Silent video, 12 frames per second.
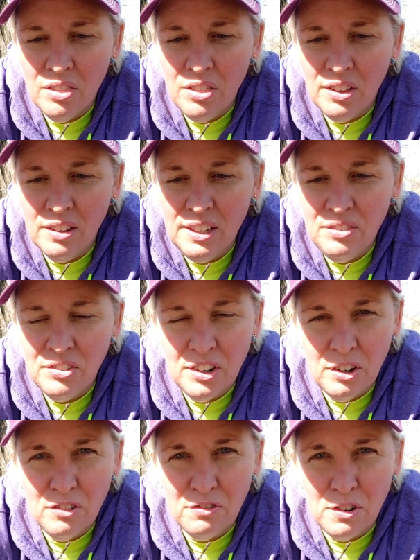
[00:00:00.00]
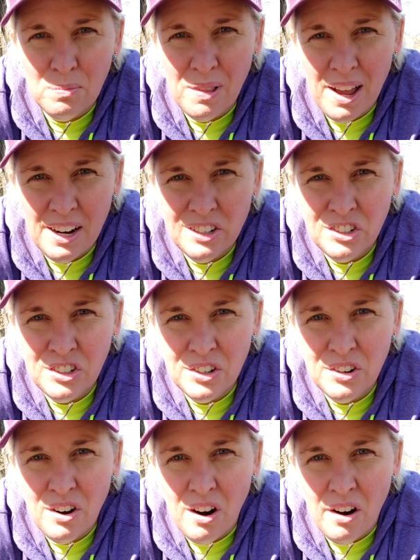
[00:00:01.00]
the leaves that are from last
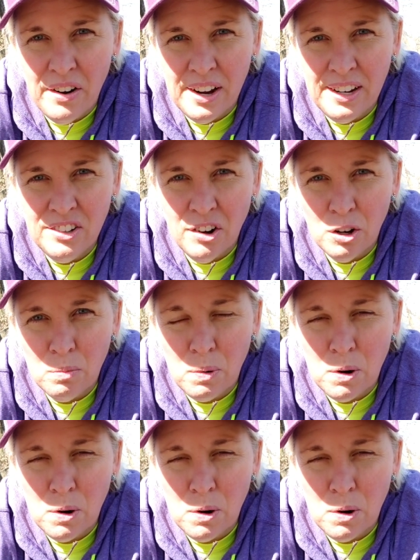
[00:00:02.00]
year are a dark